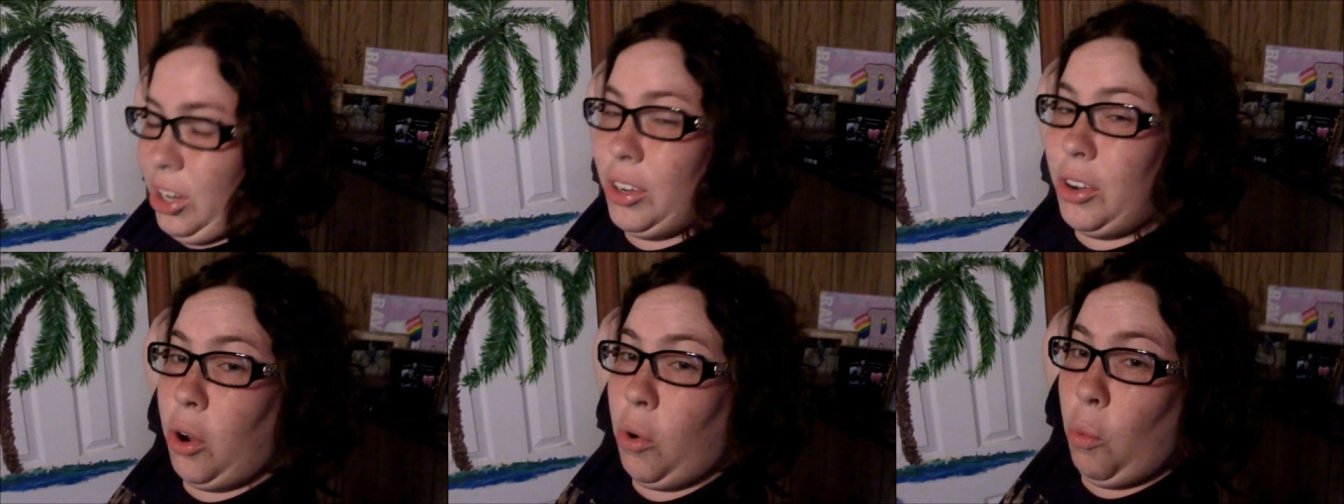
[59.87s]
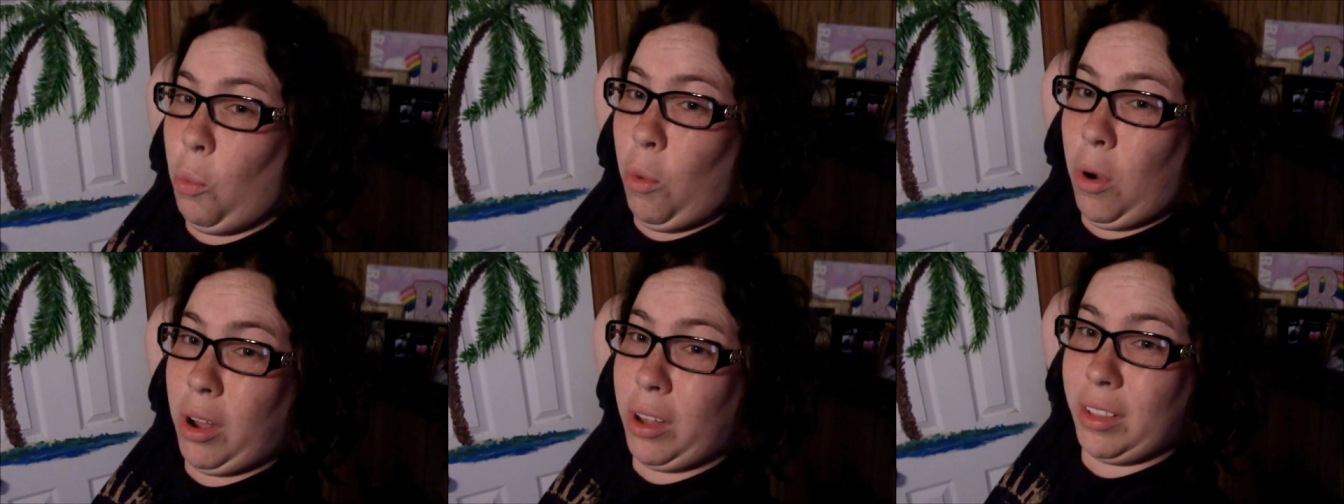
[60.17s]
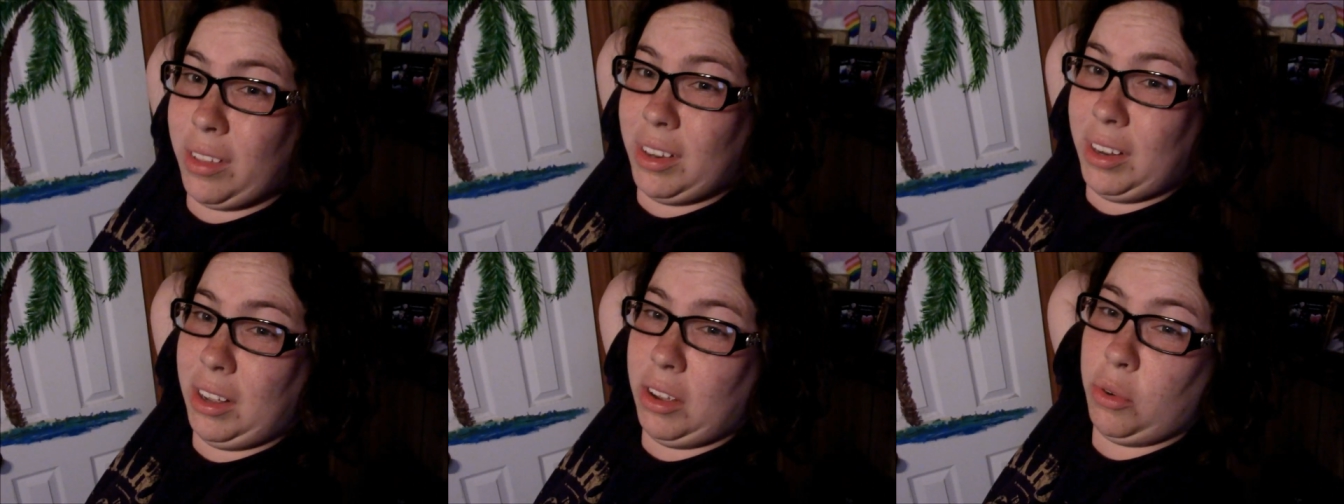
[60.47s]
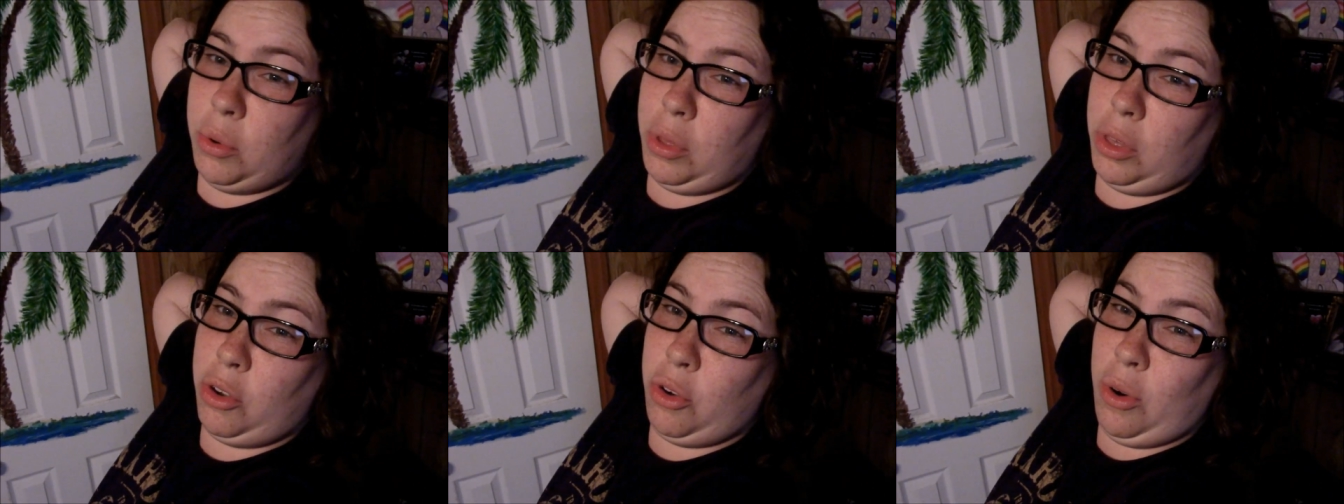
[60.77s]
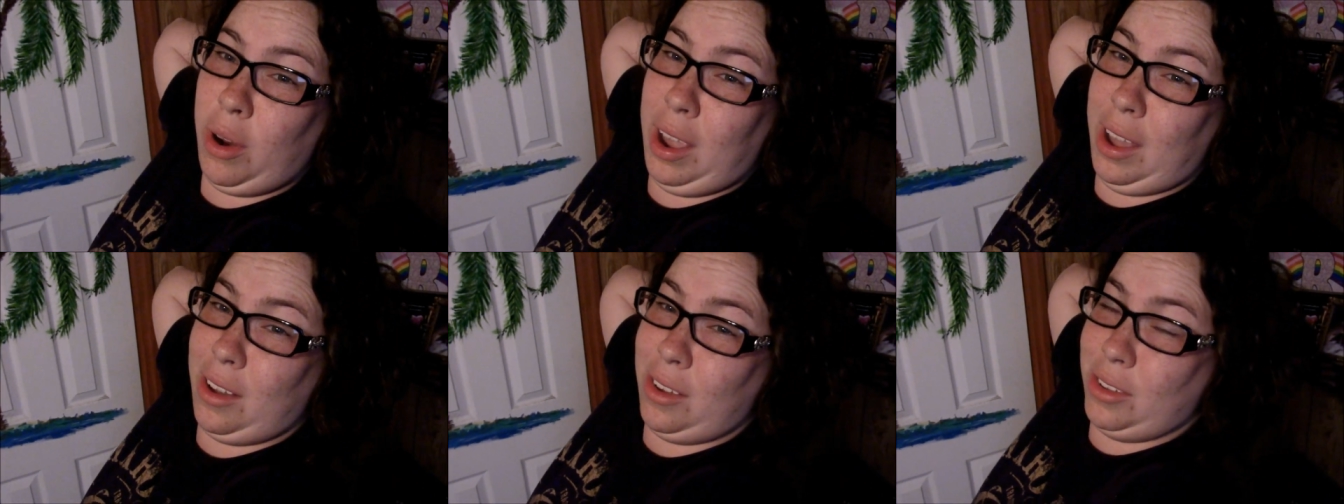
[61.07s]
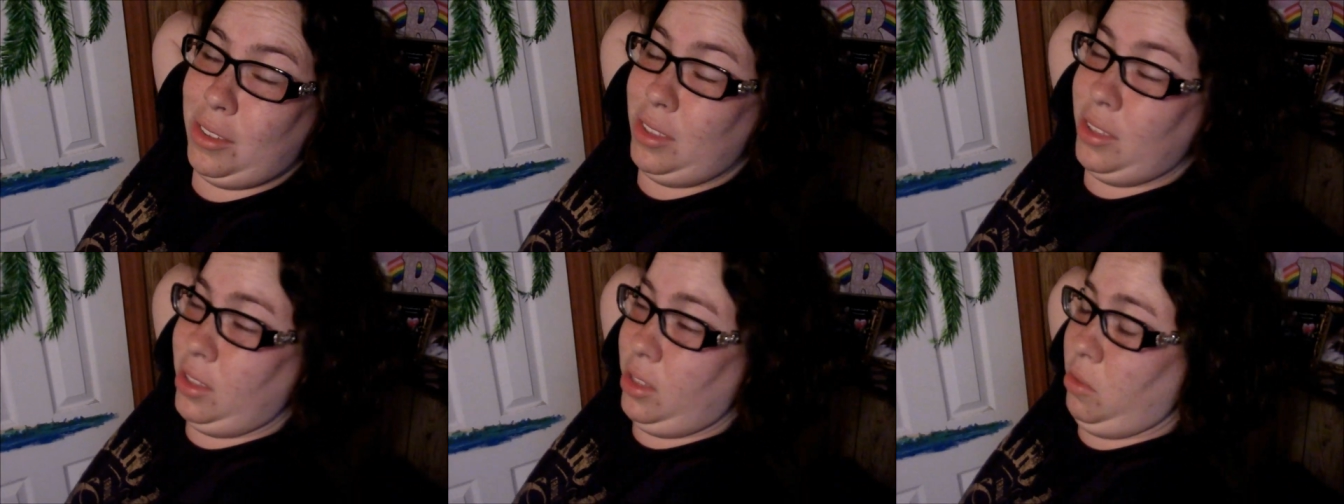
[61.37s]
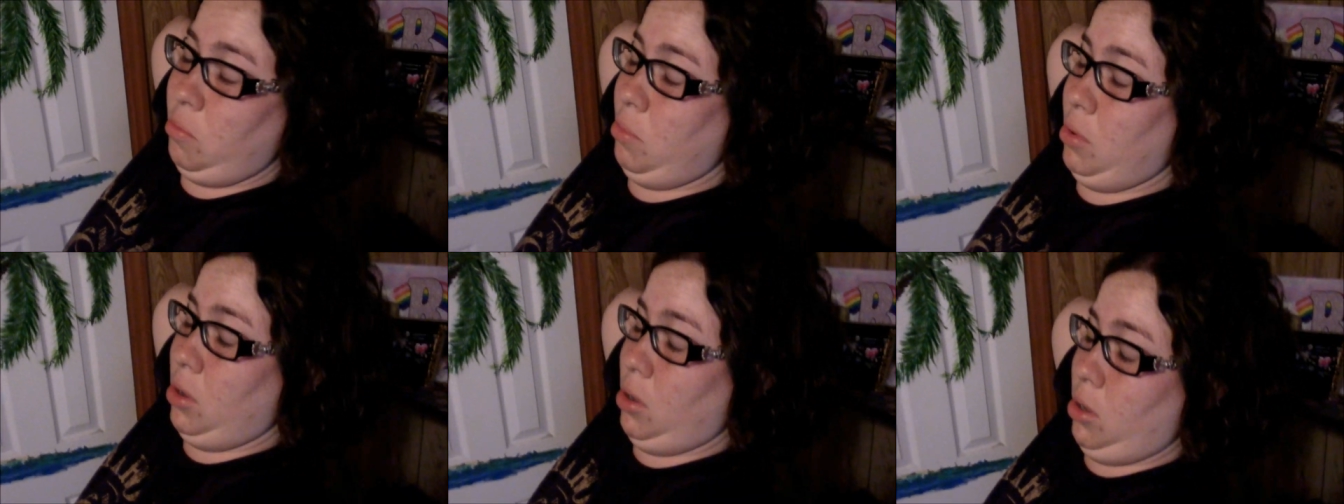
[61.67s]
I don't want to deal with
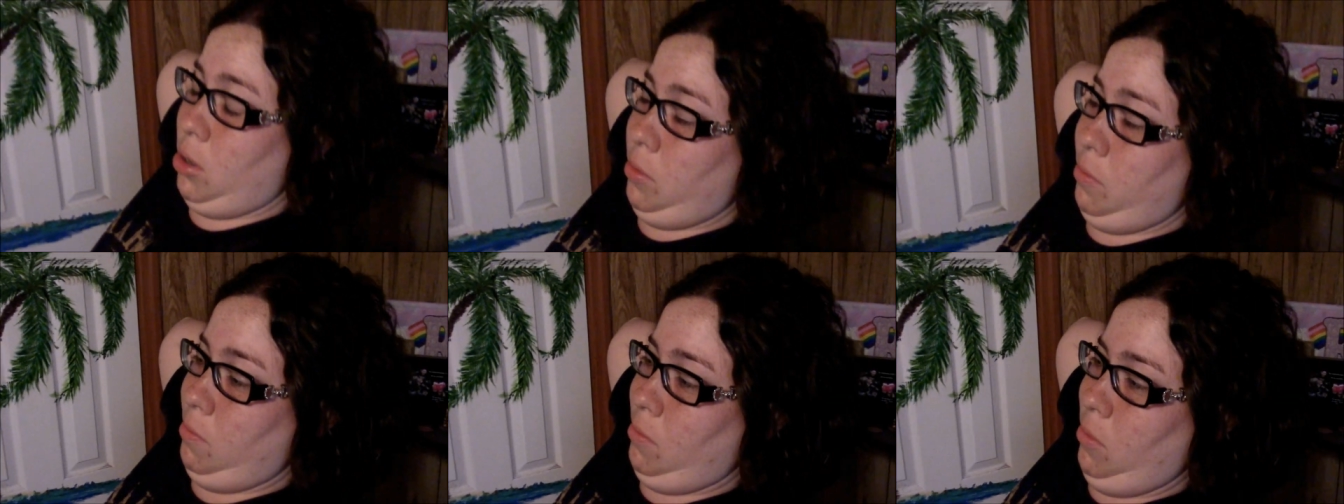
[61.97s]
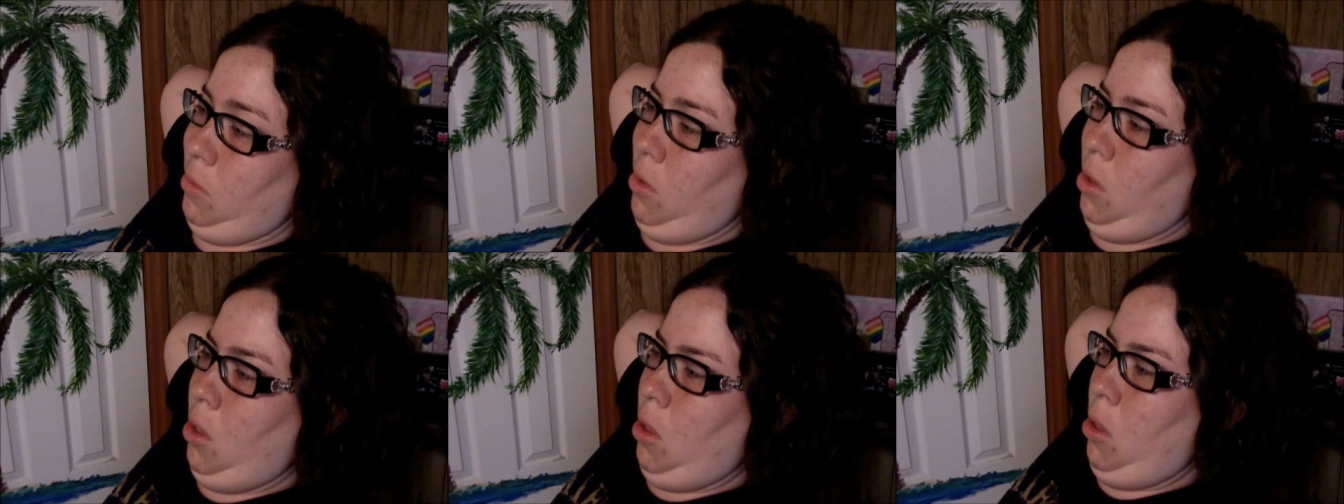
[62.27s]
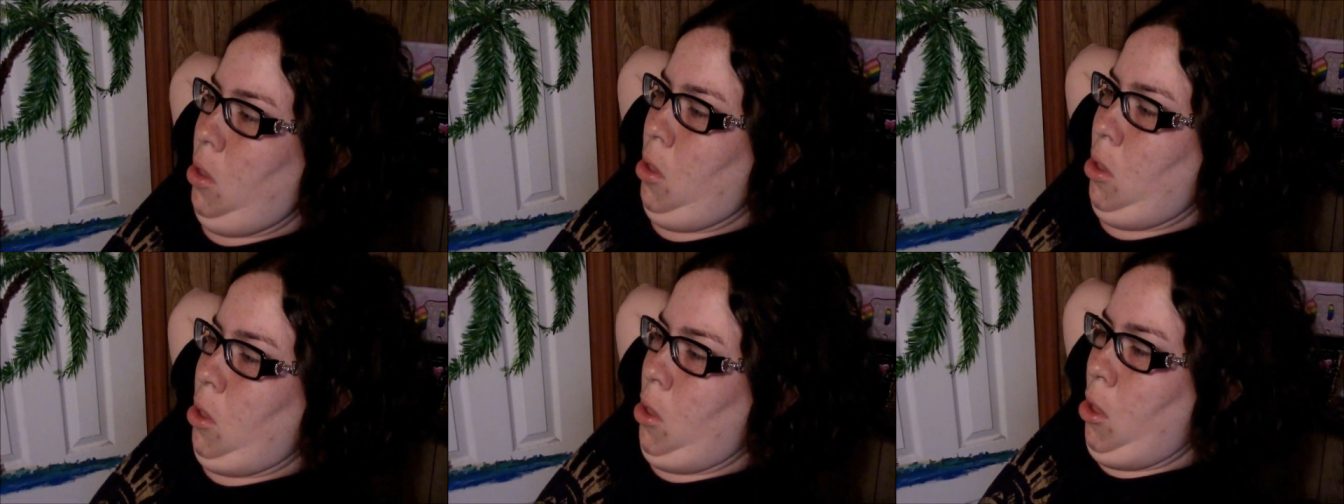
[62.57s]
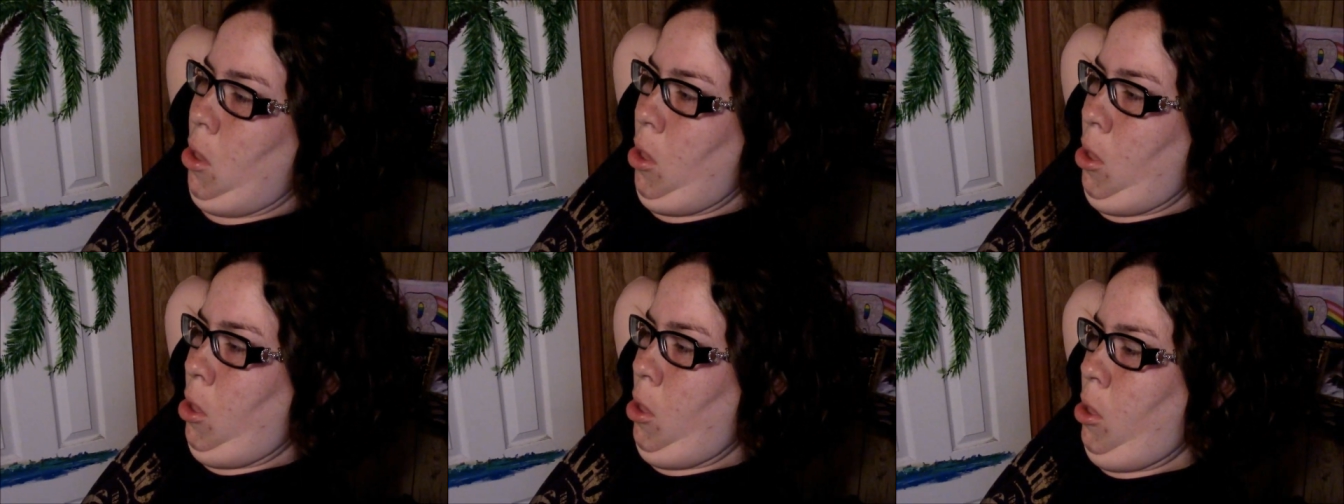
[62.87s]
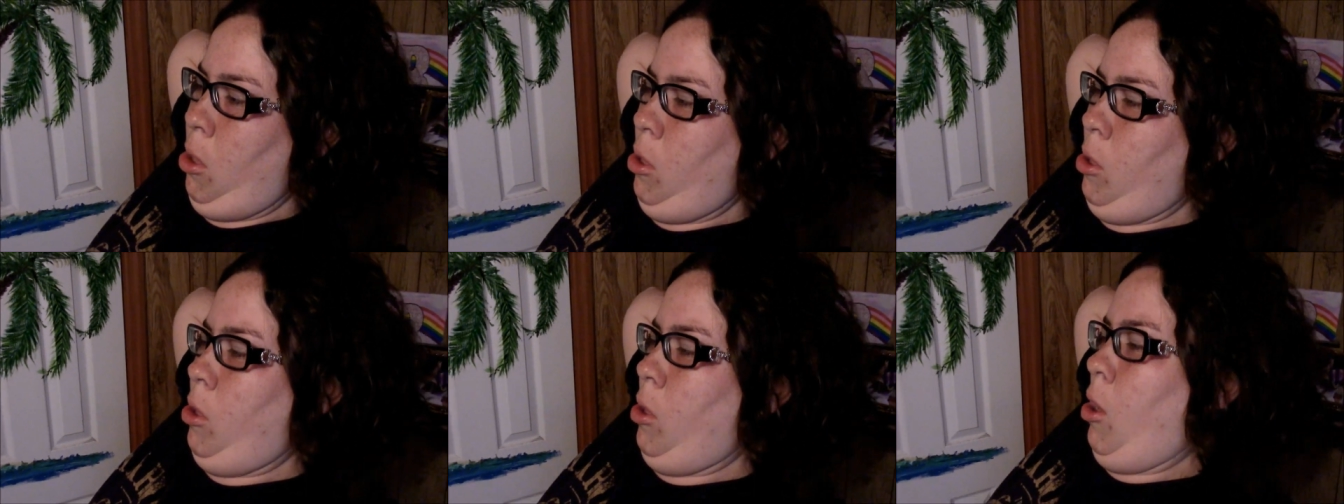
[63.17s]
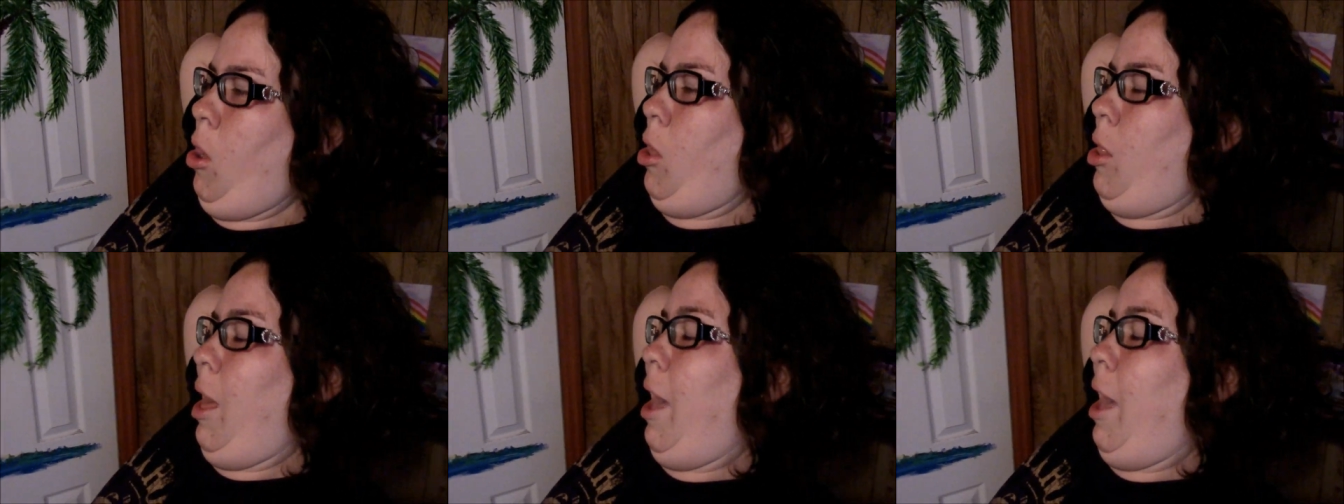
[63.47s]
crowds, but I'll